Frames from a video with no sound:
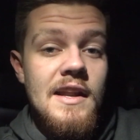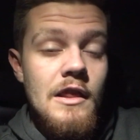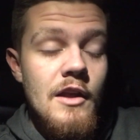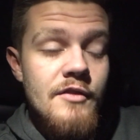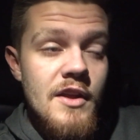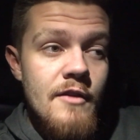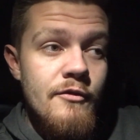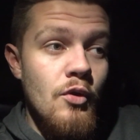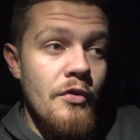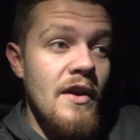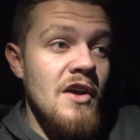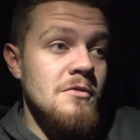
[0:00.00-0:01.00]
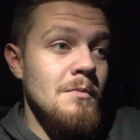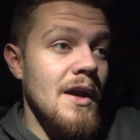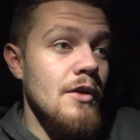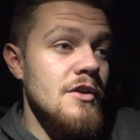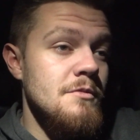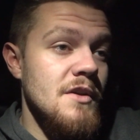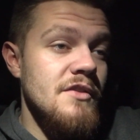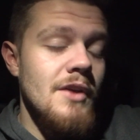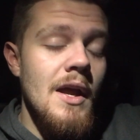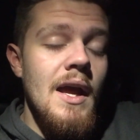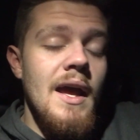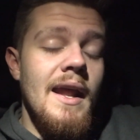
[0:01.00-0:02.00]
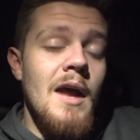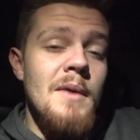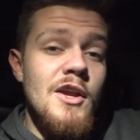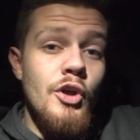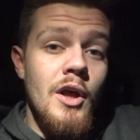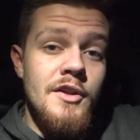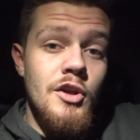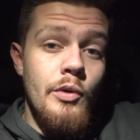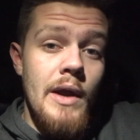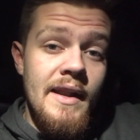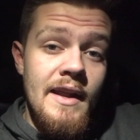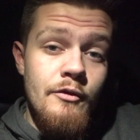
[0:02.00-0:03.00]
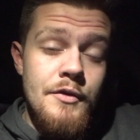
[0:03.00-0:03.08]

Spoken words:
I'd love to hit 4,000 by Christmas, and I'll make y'all a deal right now.